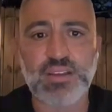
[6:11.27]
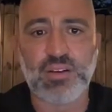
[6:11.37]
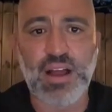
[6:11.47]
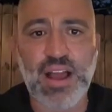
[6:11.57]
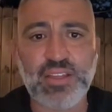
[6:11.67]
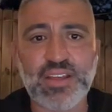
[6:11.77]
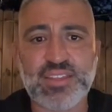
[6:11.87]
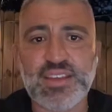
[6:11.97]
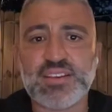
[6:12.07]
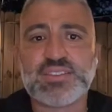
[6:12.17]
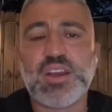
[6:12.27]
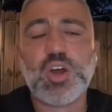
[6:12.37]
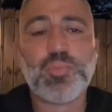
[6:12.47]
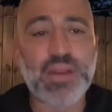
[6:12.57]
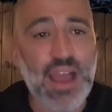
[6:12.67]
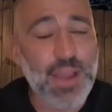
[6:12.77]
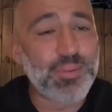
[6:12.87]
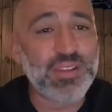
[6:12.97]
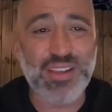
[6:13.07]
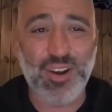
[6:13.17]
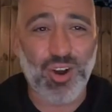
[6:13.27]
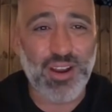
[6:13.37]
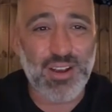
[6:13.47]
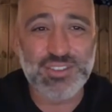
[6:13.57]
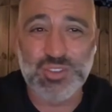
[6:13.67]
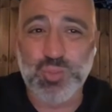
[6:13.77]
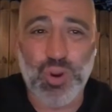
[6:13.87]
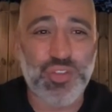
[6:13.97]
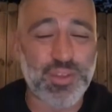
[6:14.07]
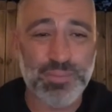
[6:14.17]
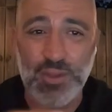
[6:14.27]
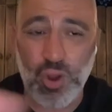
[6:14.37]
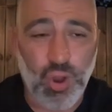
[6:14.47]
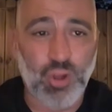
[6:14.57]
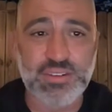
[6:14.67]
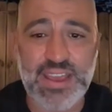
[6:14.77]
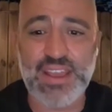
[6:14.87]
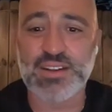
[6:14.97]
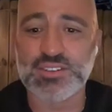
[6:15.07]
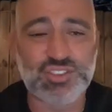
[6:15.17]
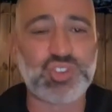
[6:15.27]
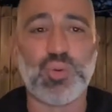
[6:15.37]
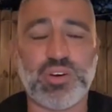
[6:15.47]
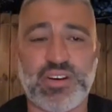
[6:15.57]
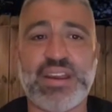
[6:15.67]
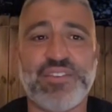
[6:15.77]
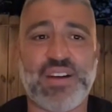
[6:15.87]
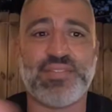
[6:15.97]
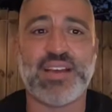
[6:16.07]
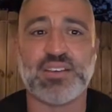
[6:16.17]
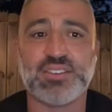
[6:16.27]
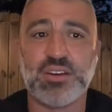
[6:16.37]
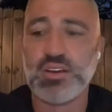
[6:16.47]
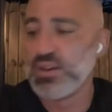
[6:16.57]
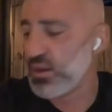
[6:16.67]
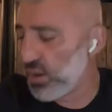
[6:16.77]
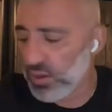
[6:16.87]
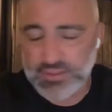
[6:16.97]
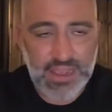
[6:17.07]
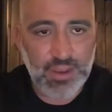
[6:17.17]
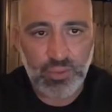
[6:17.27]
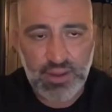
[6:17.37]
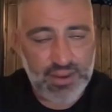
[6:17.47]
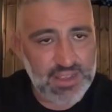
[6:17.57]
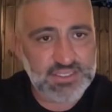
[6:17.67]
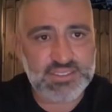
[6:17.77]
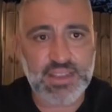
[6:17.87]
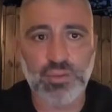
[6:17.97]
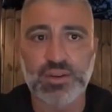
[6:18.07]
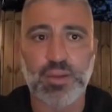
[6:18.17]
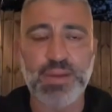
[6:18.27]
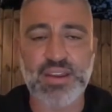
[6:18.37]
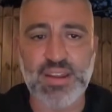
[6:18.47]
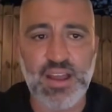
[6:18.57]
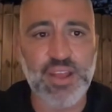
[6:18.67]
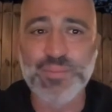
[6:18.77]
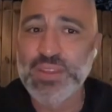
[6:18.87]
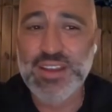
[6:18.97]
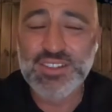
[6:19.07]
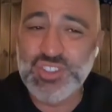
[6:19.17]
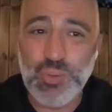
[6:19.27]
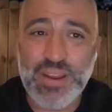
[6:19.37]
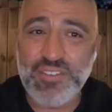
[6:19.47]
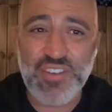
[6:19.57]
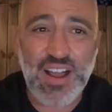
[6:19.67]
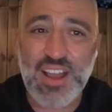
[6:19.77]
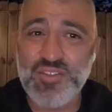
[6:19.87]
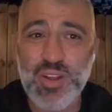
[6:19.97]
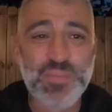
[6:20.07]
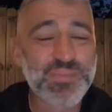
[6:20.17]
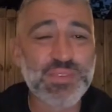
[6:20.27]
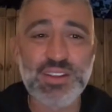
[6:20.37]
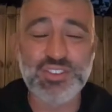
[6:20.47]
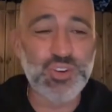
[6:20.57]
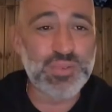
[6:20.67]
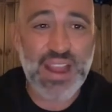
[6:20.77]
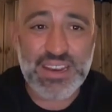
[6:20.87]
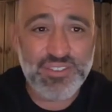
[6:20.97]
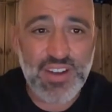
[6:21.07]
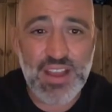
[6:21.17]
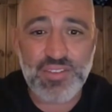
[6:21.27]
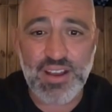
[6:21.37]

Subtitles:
highlight this, but I believe that our house is worth all day $285,000. All day, I would not hesitate. I would not bat an eye. 285, 295.